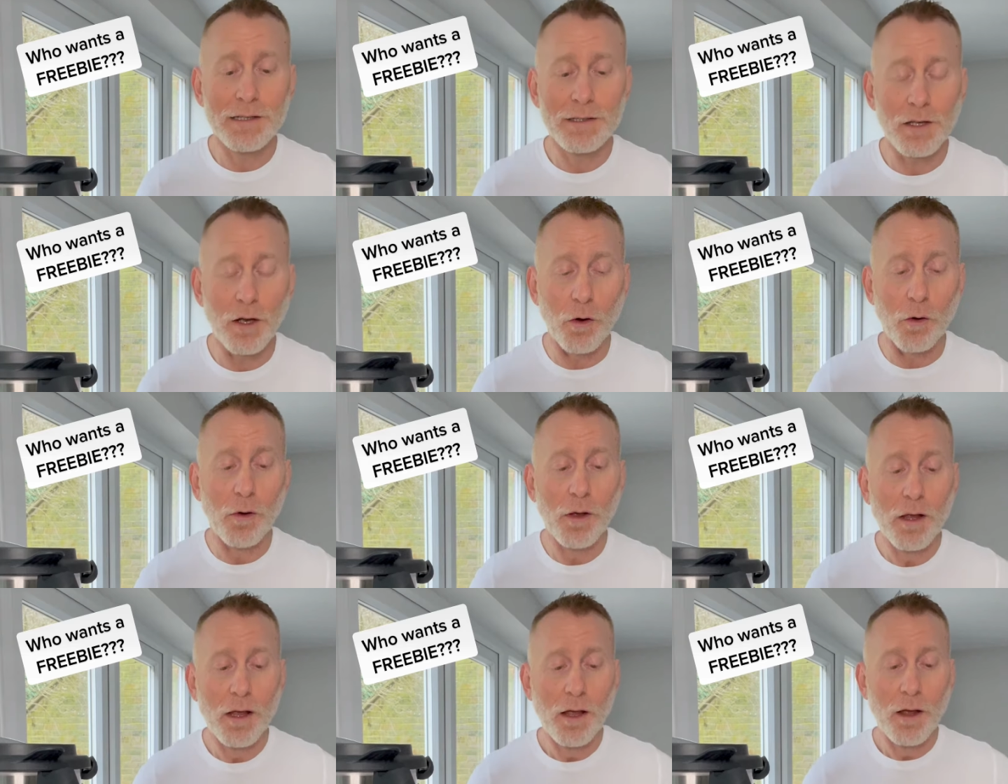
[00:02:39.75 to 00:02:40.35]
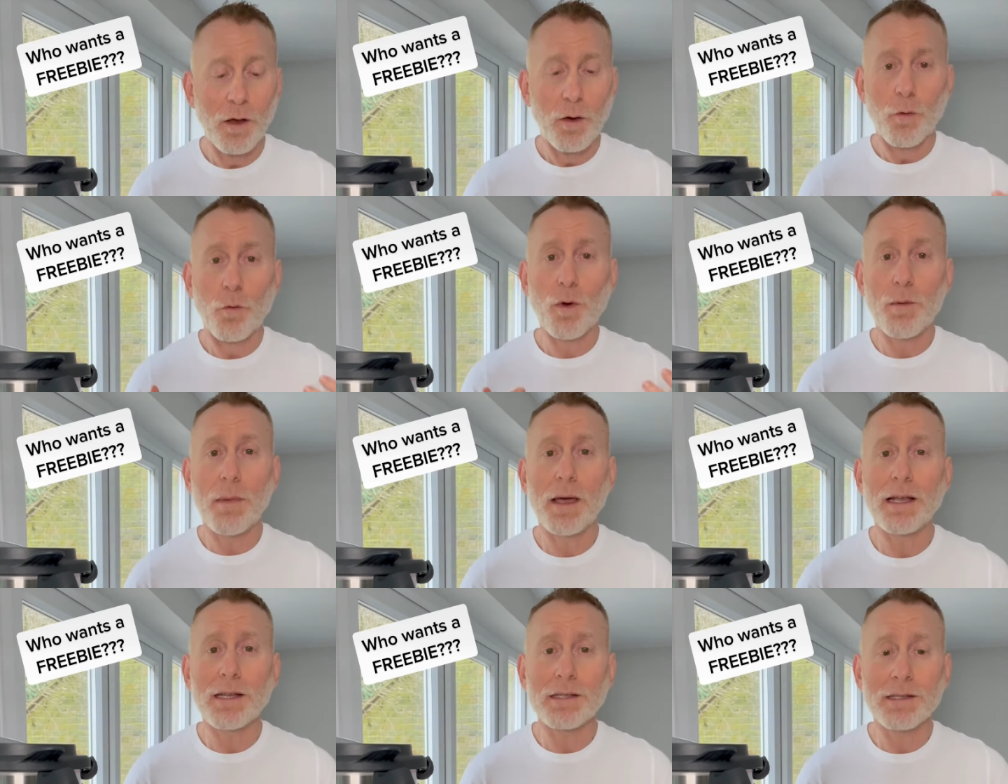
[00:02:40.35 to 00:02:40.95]
So, we
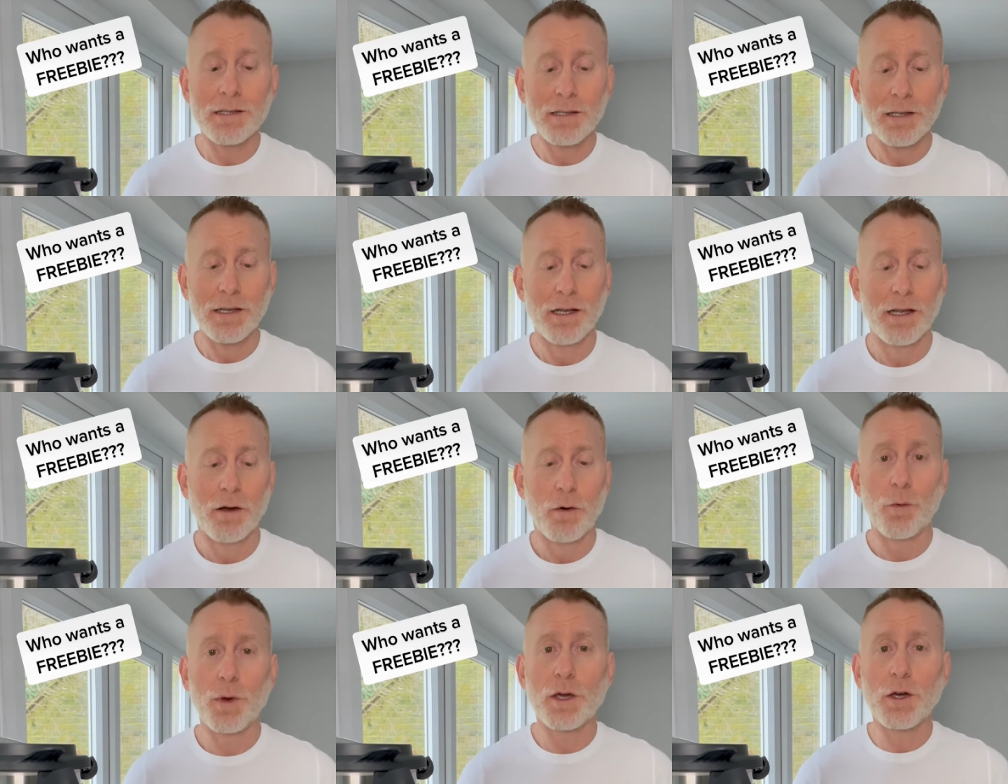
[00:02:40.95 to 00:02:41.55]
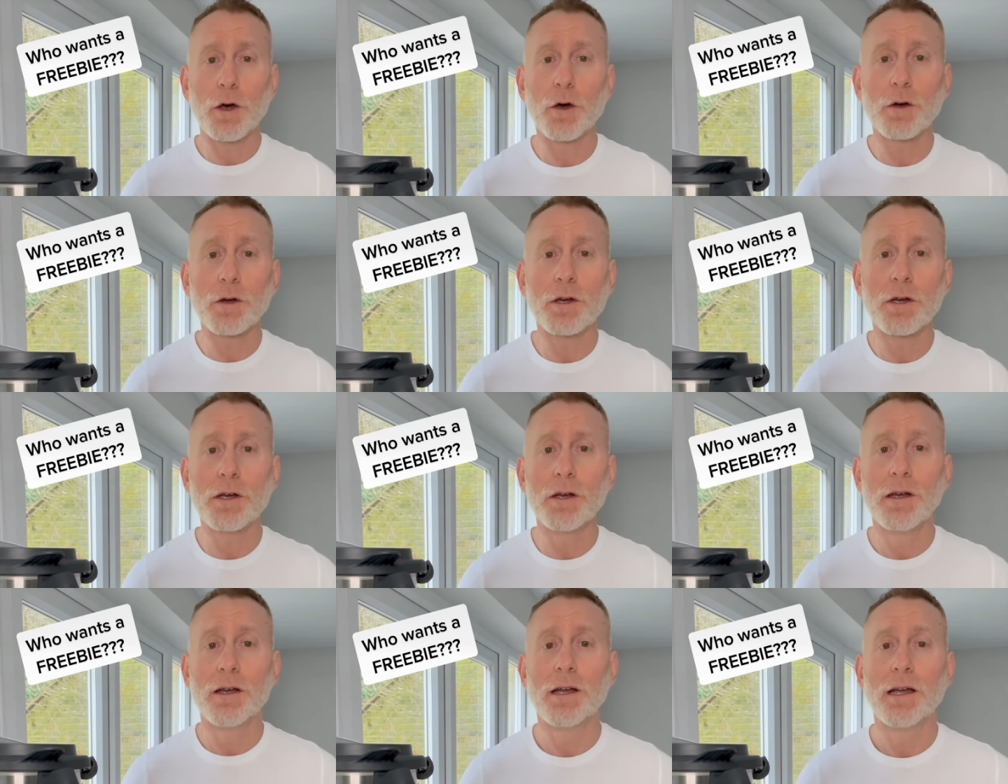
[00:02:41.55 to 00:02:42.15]
meet, we cook,
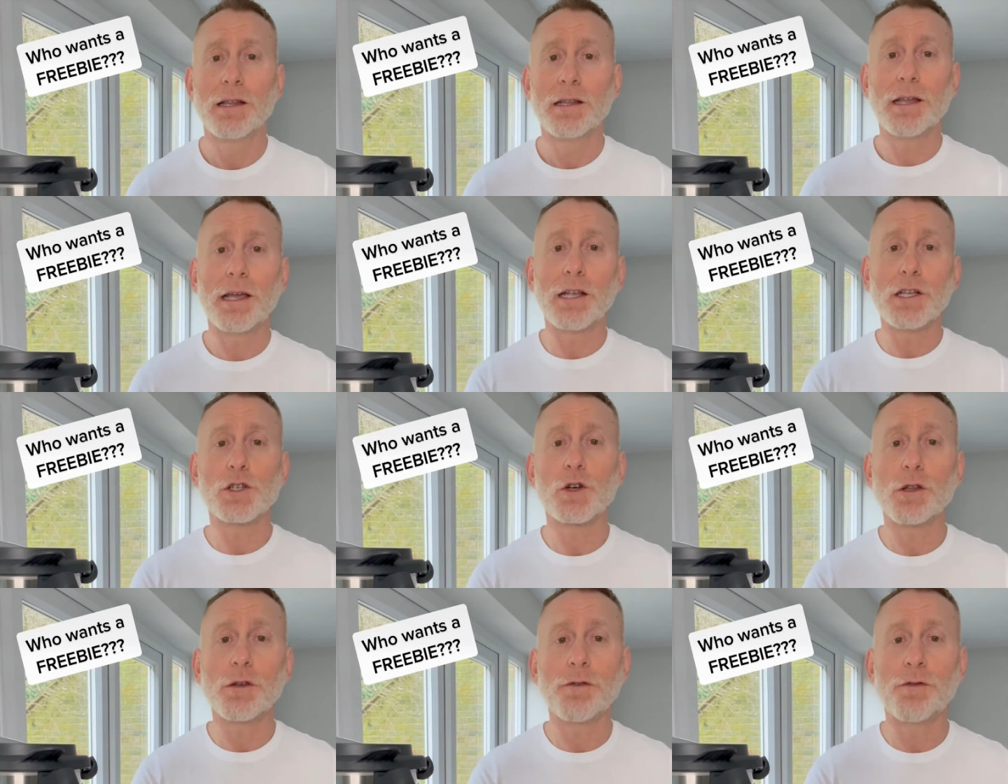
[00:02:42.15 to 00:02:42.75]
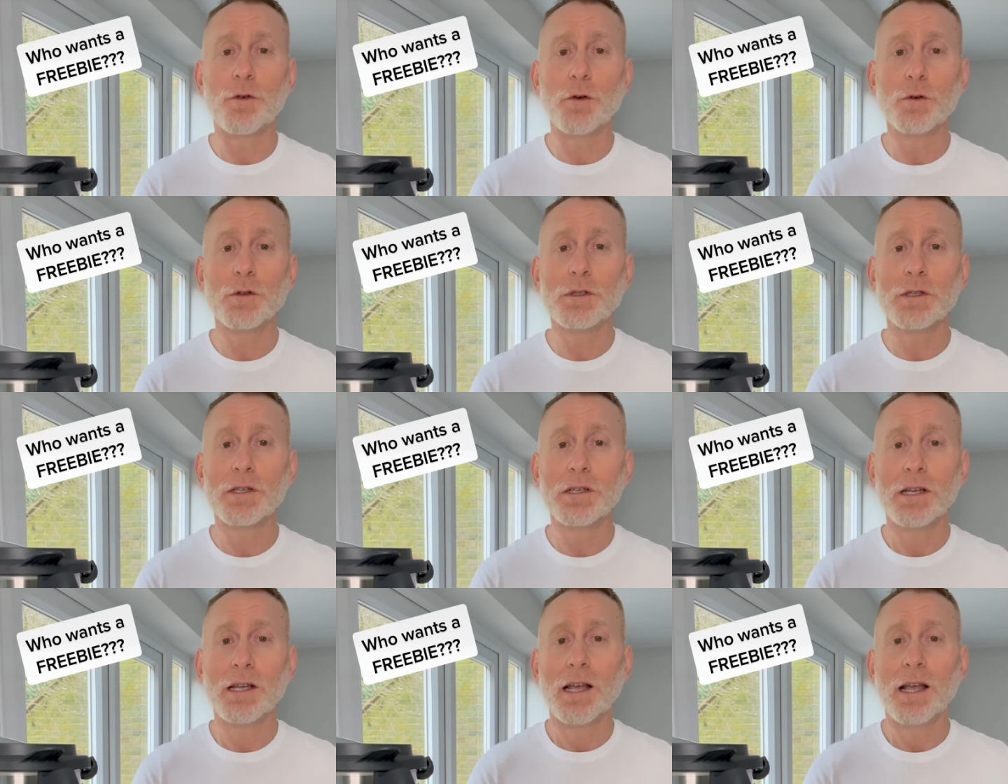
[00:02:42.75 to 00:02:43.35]
they enjoy the food,
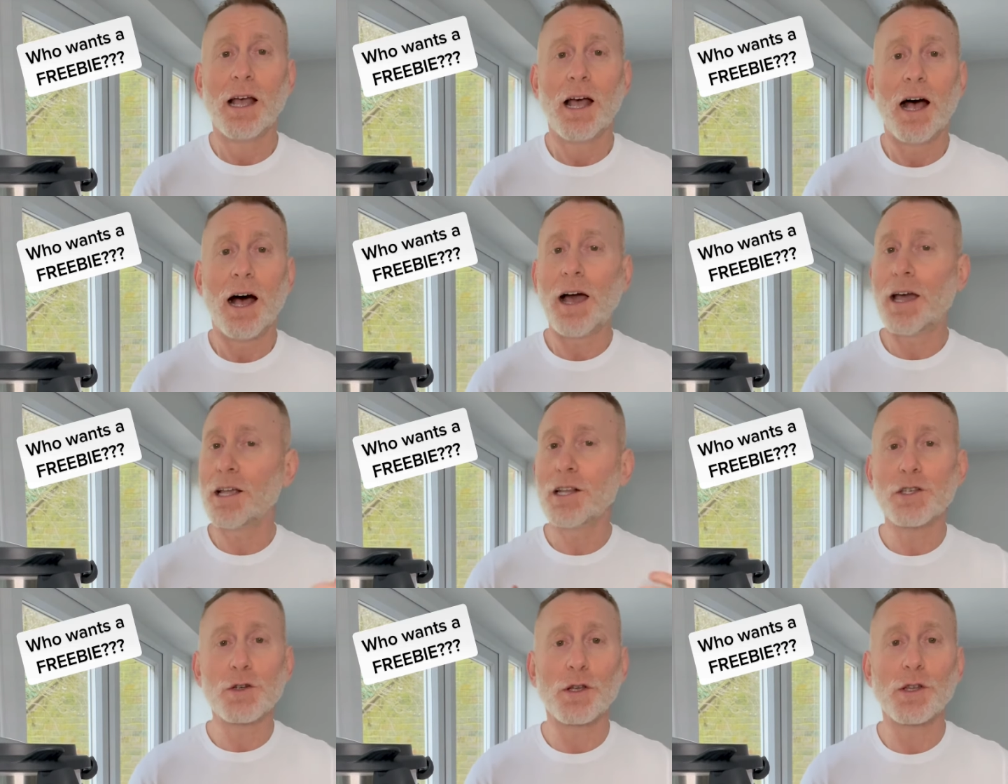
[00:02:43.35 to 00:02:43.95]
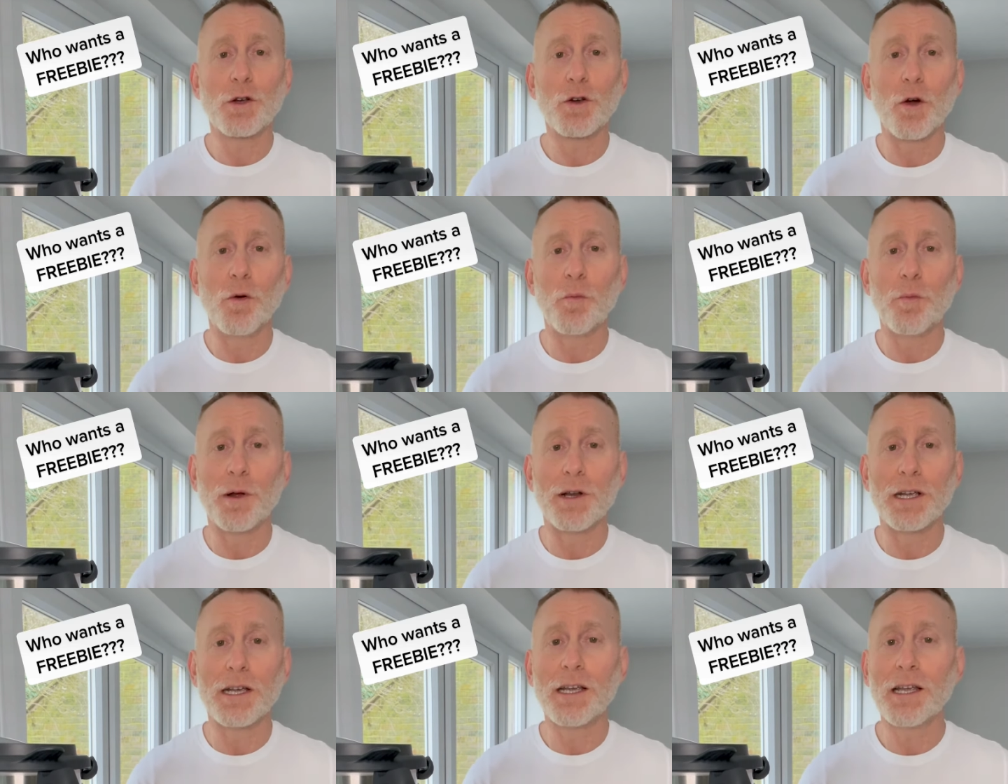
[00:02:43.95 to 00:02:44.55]
I enjoy the
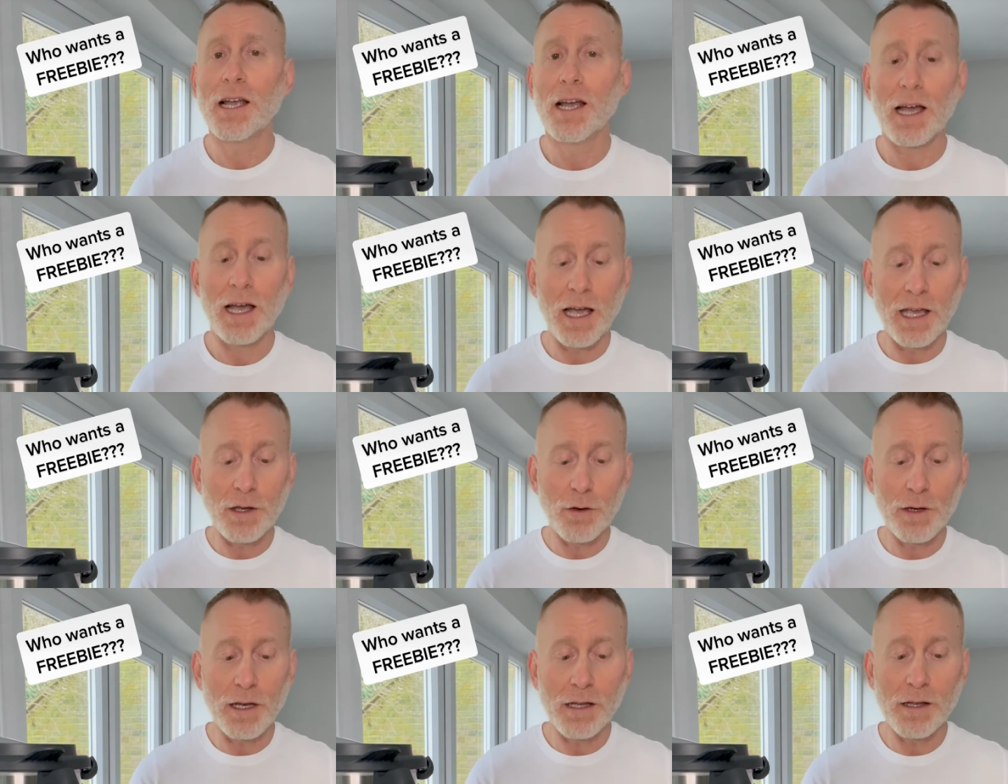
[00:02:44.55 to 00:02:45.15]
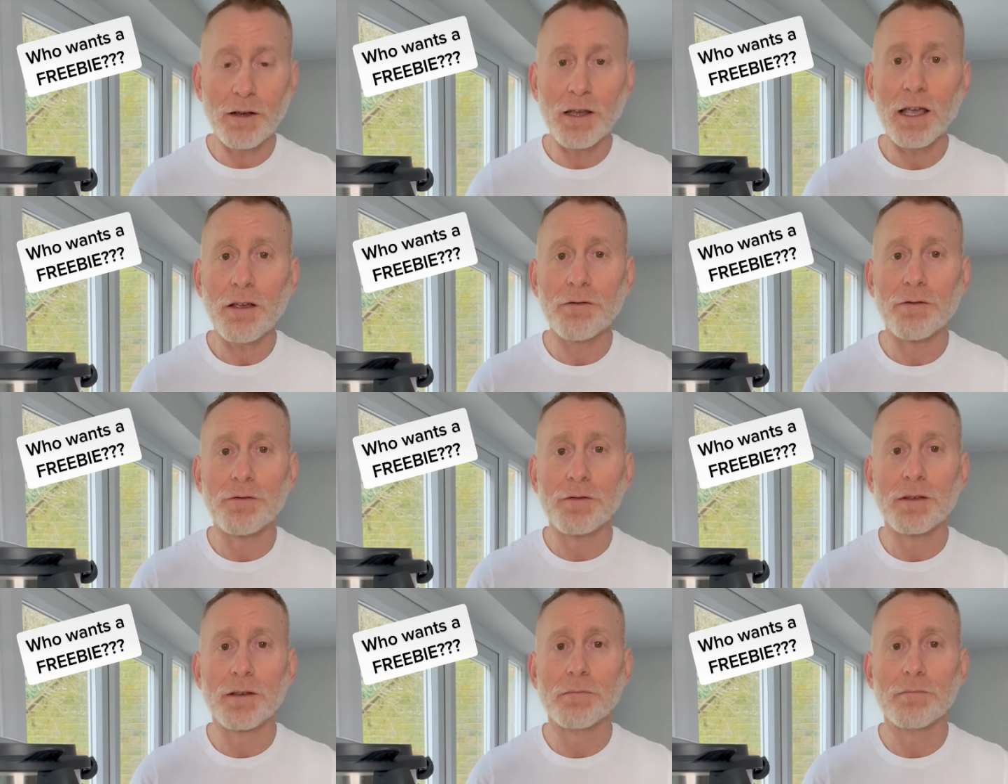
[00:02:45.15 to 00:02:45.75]
company, and you get a
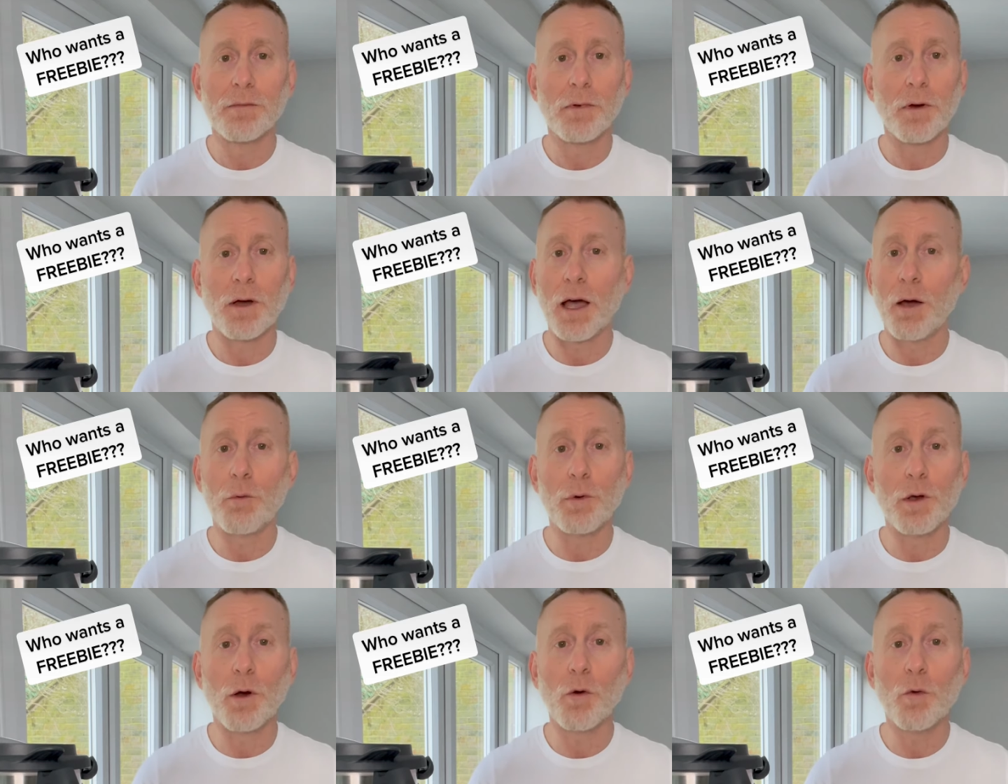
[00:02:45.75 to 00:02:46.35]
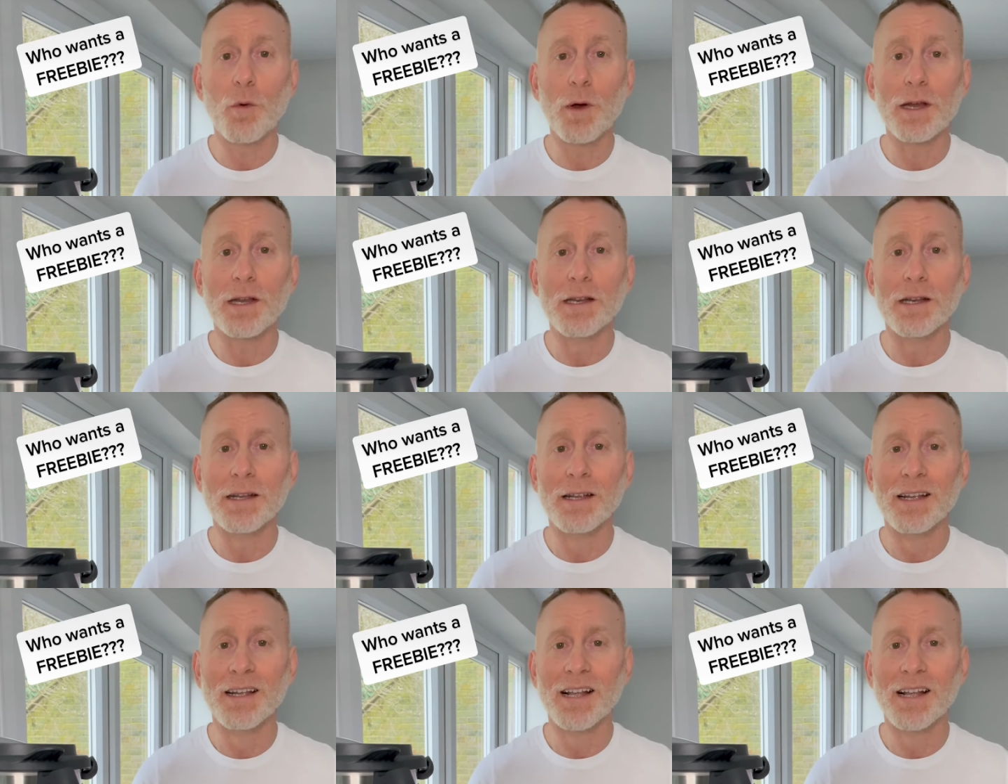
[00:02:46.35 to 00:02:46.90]
gift. And we all win.